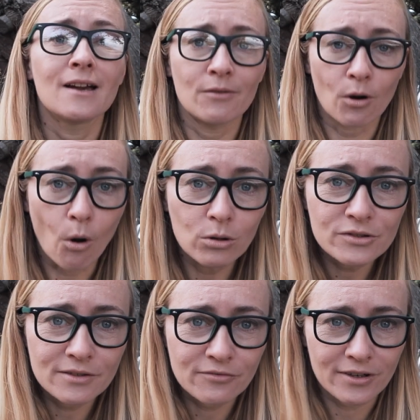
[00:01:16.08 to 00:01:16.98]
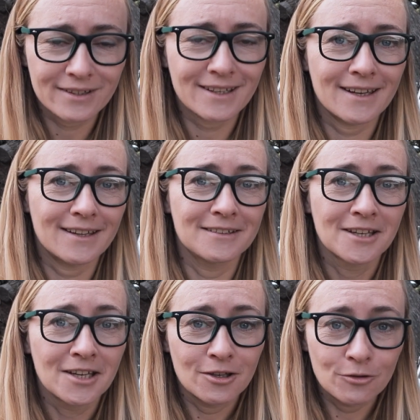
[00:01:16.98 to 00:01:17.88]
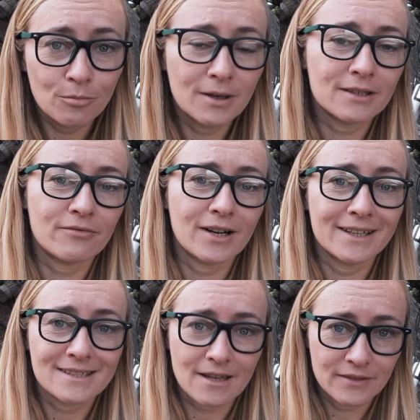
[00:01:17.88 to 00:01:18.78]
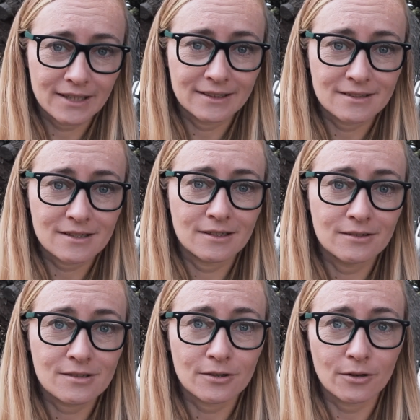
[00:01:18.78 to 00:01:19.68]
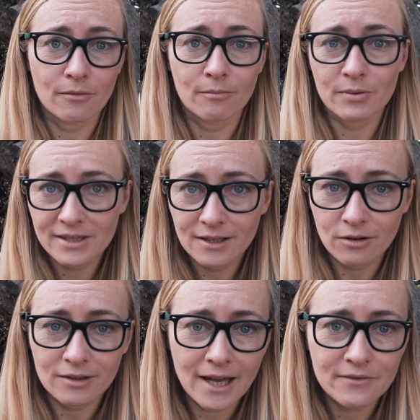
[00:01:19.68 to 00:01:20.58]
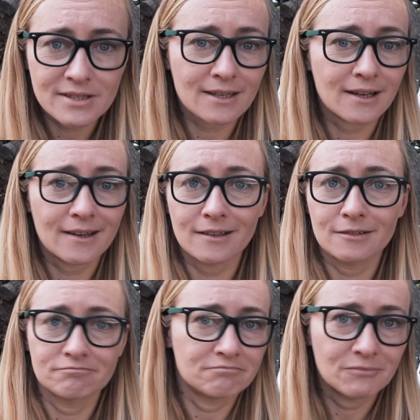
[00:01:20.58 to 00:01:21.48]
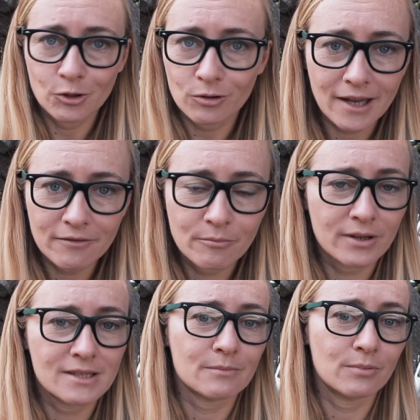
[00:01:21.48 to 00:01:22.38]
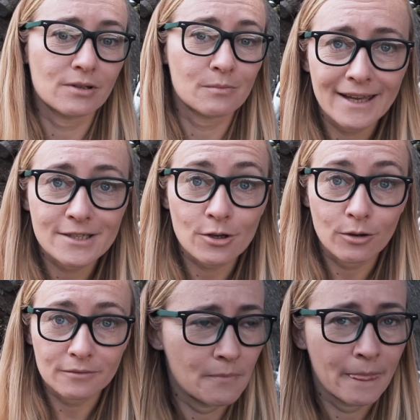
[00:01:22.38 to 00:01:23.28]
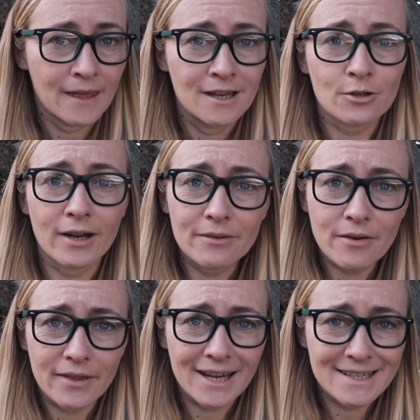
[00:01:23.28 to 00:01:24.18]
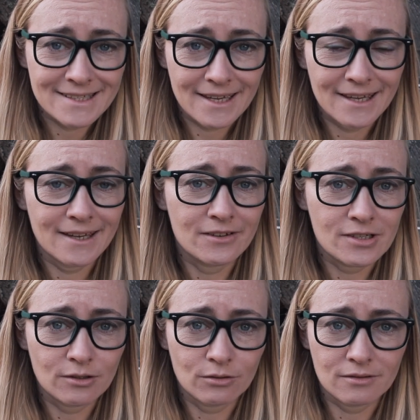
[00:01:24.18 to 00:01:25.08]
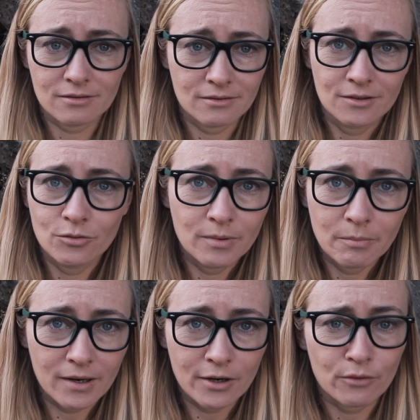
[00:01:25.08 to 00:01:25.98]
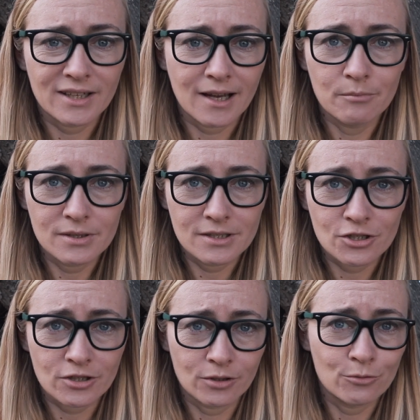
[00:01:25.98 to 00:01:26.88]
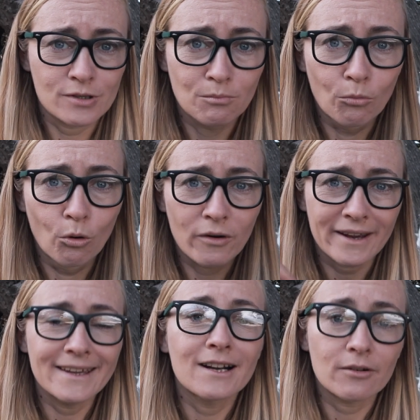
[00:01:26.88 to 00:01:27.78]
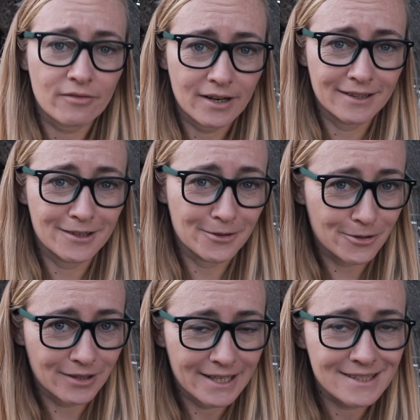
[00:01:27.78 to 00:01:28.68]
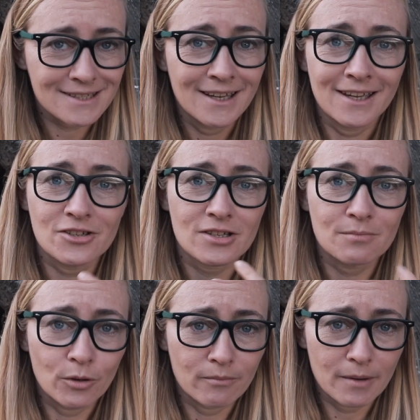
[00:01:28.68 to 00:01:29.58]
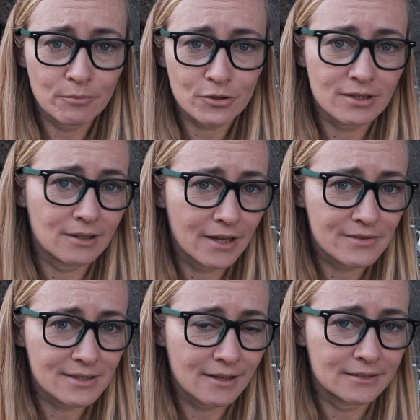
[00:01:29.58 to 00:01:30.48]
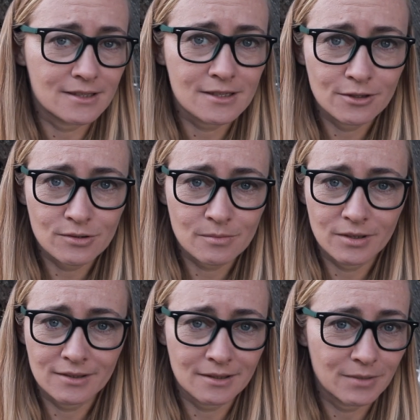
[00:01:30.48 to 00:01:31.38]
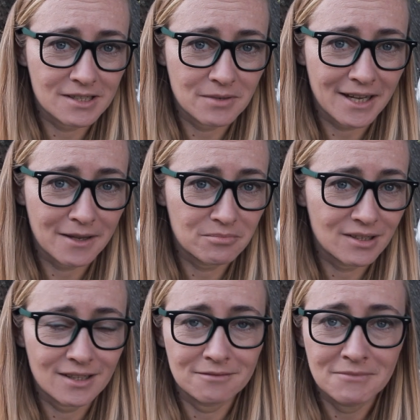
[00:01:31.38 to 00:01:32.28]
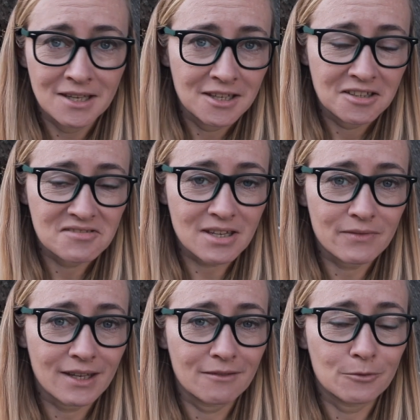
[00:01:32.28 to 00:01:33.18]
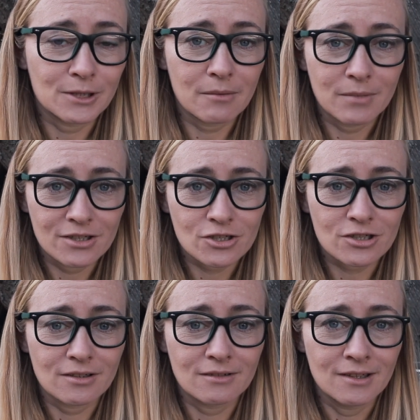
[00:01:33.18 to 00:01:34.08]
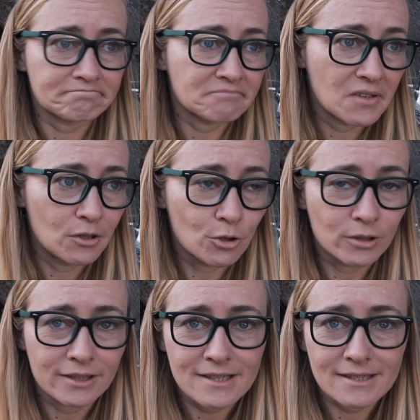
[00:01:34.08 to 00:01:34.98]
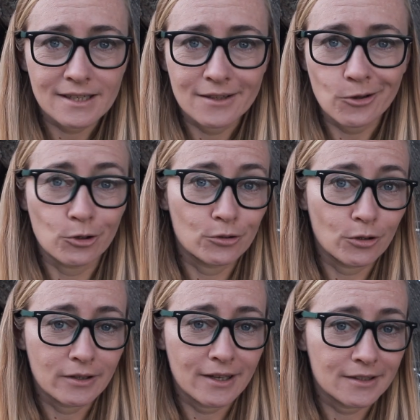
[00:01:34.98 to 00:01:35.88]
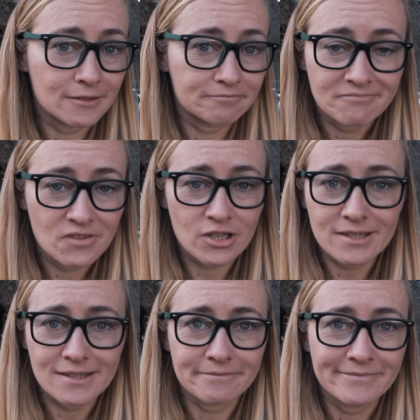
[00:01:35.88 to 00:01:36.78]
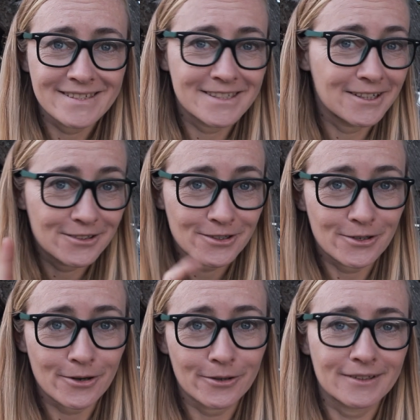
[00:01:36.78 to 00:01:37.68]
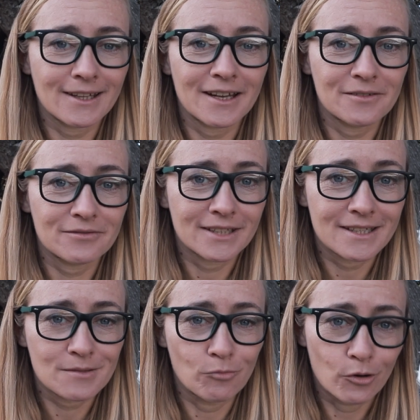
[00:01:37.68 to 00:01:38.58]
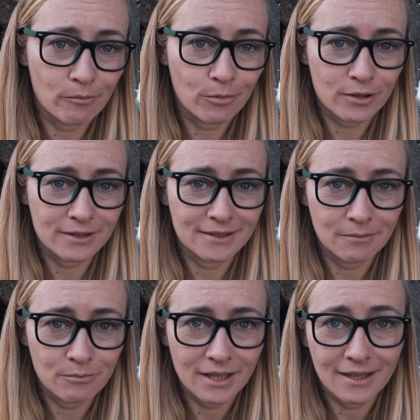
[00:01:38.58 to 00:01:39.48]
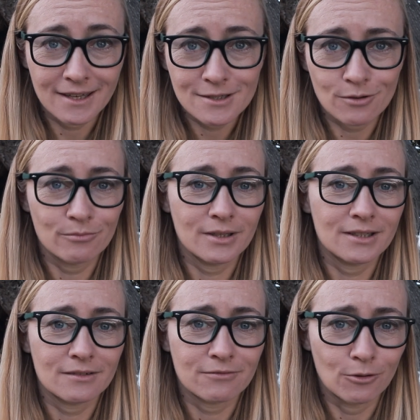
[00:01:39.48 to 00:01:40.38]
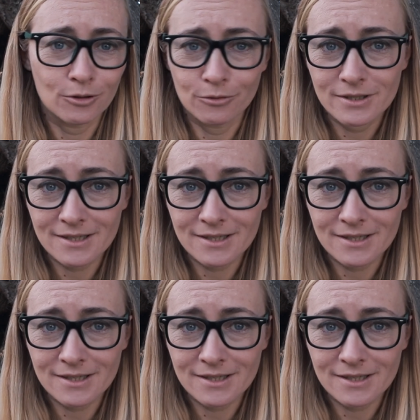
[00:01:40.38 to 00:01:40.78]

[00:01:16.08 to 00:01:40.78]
we're all different and you better find something that suits your particular lifestyle, your life principles, and so on. So everything I say here is not to be part of the competition who is more eco-friendly or less. It's just my personal lifestyle that suits me, that makes me happy. And if something what I mentioned you don't understand or don't get, just stick to your own life. That's more important than being a zombie that follows